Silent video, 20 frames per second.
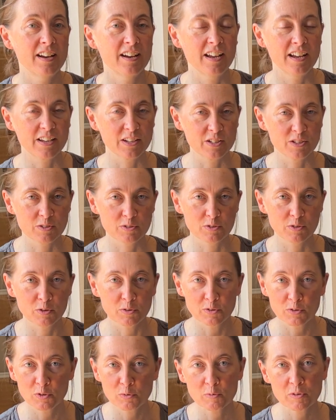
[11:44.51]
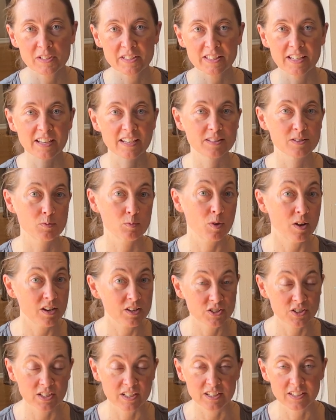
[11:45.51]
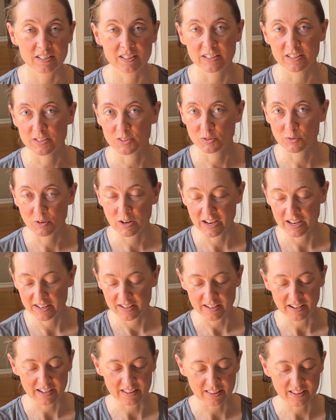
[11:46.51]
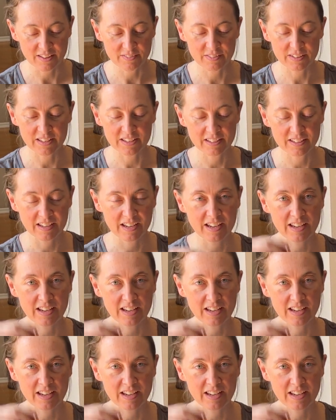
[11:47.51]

I can do numerous things, wash it, it's great, I love it,